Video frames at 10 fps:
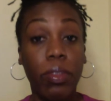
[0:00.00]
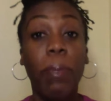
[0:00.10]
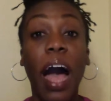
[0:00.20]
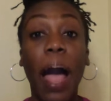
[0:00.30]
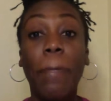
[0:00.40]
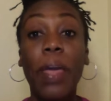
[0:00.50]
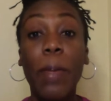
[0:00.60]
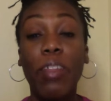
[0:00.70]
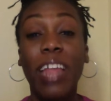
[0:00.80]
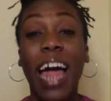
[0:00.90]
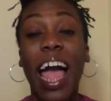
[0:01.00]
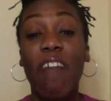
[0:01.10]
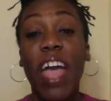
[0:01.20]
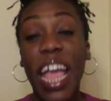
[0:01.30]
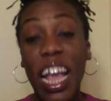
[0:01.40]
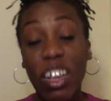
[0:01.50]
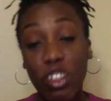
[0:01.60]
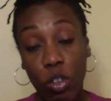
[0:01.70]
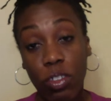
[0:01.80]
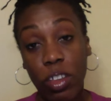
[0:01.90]
by people that I have
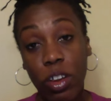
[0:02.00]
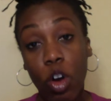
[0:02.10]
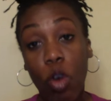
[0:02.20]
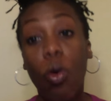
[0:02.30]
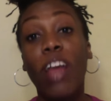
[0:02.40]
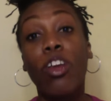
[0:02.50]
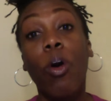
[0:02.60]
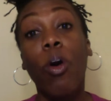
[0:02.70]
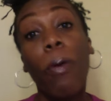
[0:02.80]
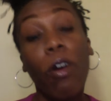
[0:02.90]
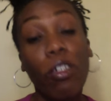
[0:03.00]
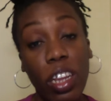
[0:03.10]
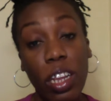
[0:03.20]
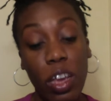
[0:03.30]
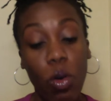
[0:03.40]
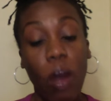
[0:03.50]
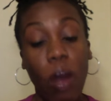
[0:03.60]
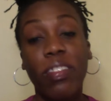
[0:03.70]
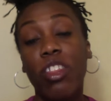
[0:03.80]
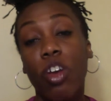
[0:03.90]
hand-chosen, who I know personally, who
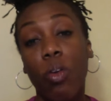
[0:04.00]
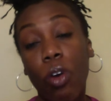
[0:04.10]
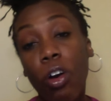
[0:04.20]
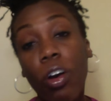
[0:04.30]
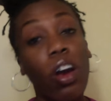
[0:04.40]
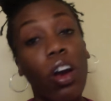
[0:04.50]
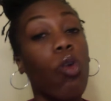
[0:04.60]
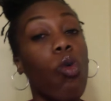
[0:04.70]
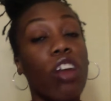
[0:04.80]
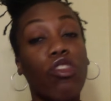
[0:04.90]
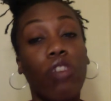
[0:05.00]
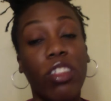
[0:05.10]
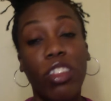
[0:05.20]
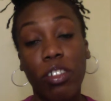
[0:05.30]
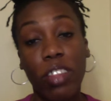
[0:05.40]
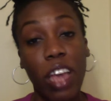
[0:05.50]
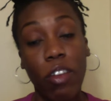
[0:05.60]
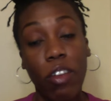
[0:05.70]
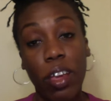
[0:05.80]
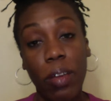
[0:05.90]
I've seen their work, who I trust their
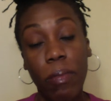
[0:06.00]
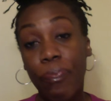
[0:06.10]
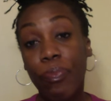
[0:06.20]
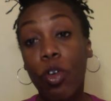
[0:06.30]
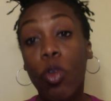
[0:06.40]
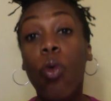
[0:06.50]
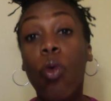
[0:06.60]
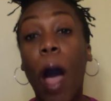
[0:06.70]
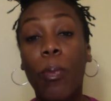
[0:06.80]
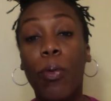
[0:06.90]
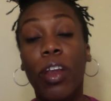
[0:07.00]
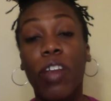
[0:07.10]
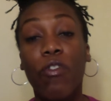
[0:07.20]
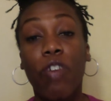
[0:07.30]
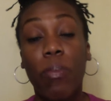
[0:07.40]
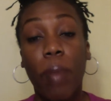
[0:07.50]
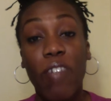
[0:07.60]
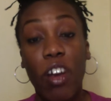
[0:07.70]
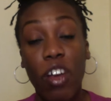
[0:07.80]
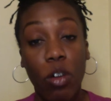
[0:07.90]
integrity, who I would put in front of my
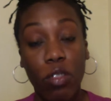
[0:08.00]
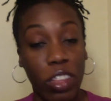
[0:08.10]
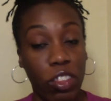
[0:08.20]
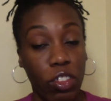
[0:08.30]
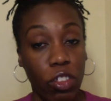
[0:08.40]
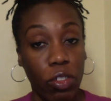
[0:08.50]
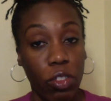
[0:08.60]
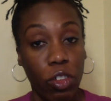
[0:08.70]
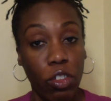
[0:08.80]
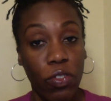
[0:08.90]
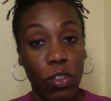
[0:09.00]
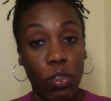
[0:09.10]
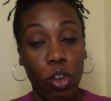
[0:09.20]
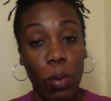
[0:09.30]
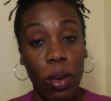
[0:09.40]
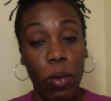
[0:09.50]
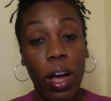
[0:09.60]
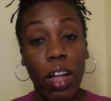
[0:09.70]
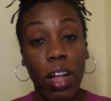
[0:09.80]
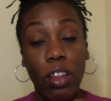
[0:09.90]
very own sisters. Those of you who know me
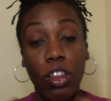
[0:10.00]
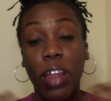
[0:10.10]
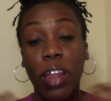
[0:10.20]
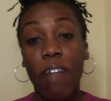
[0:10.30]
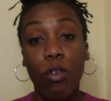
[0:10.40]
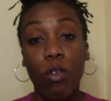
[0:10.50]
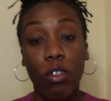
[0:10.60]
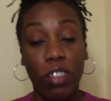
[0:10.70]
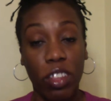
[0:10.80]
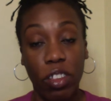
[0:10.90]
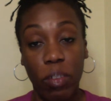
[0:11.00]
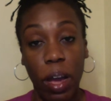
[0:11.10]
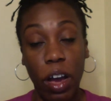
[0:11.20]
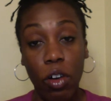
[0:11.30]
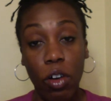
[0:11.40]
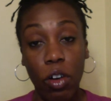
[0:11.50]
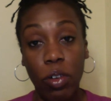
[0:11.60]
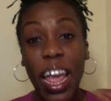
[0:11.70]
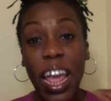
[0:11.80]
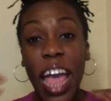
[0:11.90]
well know that I have 4 sisters of my own.
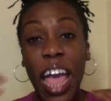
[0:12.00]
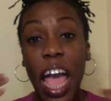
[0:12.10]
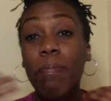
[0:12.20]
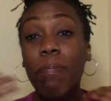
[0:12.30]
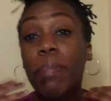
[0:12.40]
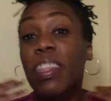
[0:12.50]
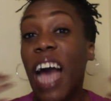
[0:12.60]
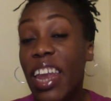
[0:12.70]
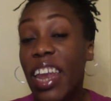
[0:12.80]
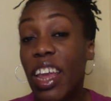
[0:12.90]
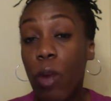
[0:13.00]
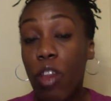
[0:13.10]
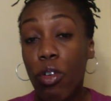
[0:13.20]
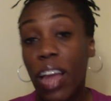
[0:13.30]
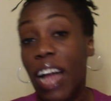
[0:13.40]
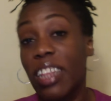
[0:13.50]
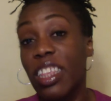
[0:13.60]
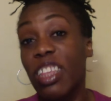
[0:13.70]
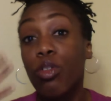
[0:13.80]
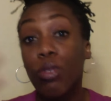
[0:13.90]
And when I'm deciding whether or not
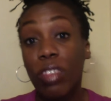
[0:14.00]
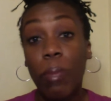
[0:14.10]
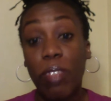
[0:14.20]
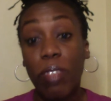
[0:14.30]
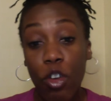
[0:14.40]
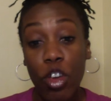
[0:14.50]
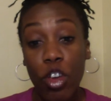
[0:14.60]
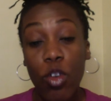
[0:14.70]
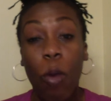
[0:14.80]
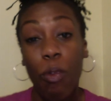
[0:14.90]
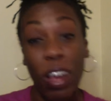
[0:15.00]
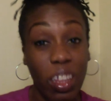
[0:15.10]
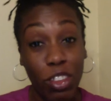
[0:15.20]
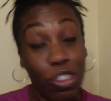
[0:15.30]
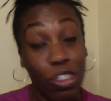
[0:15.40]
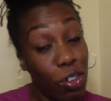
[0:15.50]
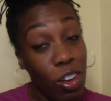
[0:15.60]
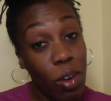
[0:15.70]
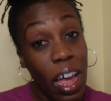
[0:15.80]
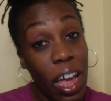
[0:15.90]
to do something for you or bring something to
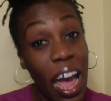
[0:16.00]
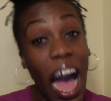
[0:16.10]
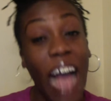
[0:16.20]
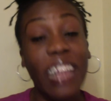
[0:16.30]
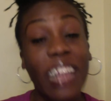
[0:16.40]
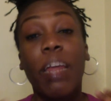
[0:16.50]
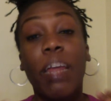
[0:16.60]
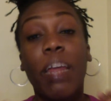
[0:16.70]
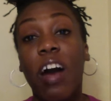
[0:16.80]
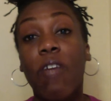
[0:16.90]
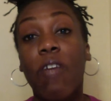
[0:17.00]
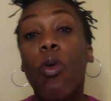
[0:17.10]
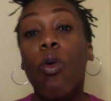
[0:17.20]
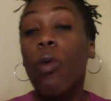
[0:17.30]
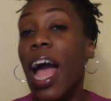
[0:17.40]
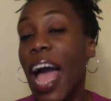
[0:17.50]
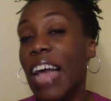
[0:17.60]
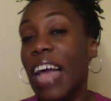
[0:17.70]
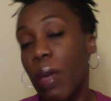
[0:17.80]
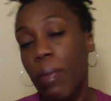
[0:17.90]
you, I say to myself, would I
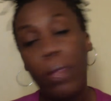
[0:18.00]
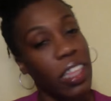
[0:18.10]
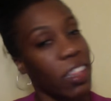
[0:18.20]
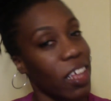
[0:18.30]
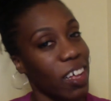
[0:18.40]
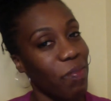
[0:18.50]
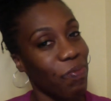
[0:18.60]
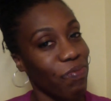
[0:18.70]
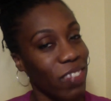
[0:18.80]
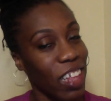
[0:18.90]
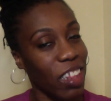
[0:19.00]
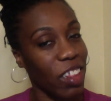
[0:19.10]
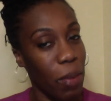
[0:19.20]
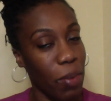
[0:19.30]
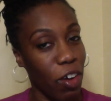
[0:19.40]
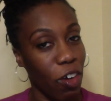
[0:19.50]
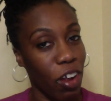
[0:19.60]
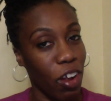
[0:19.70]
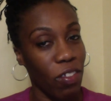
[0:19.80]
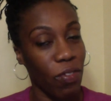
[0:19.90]
ask baby Lisa, that's the baby
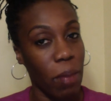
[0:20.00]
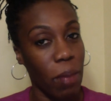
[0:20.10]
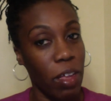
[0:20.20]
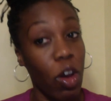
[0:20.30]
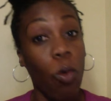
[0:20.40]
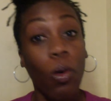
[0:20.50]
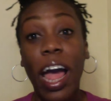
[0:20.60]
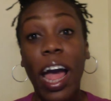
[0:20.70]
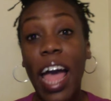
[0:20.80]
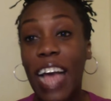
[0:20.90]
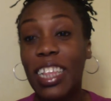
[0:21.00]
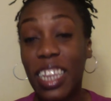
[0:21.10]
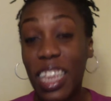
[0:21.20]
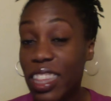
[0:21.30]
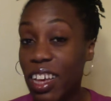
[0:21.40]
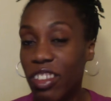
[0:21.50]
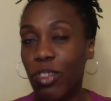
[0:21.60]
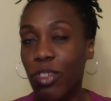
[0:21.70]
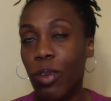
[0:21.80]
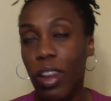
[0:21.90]
girl of the family, would I ask Lisa,
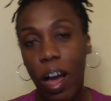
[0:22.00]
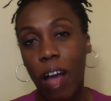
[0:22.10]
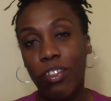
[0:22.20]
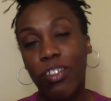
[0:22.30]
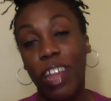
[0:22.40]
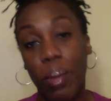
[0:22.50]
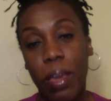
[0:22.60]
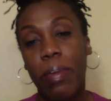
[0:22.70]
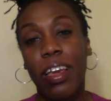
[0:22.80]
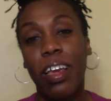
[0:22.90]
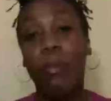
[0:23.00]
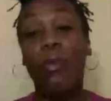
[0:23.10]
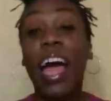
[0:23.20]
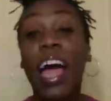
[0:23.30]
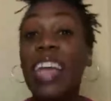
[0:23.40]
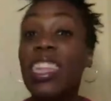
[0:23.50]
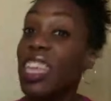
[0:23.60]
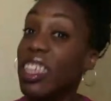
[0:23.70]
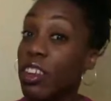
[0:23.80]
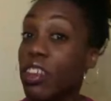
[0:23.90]
she's 25, so she's not a baby, but would I ask
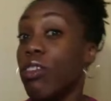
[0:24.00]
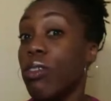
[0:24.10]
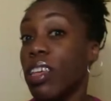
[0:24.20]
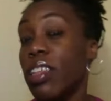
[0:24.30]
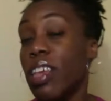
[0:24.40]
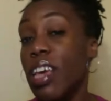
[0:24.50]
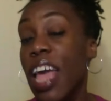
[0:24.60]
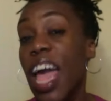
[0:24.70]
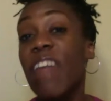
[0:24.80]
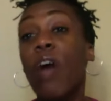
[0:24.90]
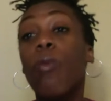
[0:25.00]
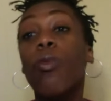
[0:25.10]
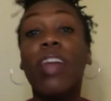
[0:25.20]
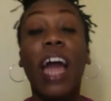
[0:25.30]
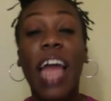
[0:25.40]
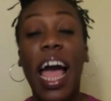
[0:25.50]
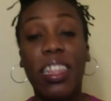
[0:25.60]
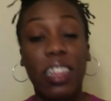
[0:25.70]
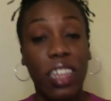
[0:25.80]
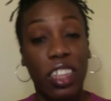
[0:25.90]
Lisa to do this? And if I would not
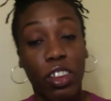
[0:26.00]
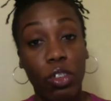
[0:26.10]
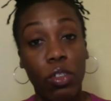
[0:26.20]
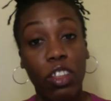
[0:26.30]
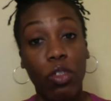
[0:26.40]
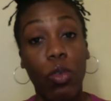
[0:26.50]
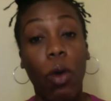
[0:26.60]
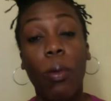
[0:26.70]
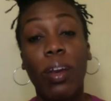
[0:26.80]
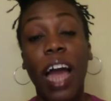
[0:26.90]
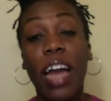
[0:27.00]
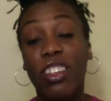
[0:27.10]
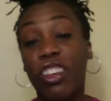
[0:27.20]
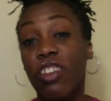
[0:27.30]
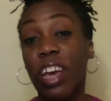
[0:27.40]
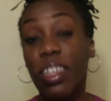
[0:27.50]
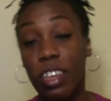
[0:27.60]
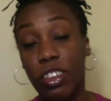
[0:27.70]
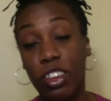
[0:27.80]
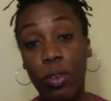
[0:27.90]
ask Lisa to do this, or I would not suggest
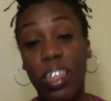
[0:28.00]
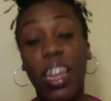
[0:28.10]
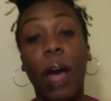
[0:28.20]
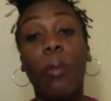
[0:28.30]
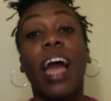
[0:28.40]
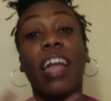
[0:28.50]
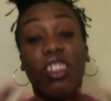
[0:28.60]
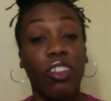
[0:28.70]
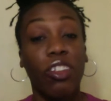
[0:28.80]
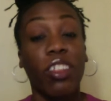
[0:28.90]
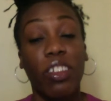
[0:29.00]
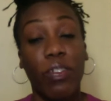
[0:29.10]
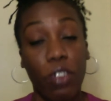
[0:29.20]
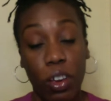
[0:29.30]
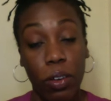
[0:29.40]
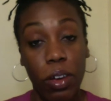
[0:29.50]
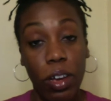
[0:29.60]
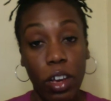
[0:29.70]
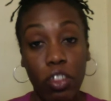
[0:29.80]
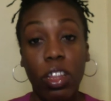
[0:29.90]
that she do it, then I would not suggest it for you.
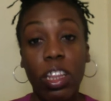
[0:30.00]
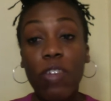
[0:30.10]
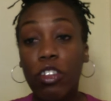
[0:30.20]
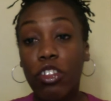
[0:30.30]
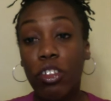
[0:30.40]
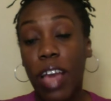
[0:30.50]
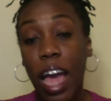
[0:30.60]
So the Live Richer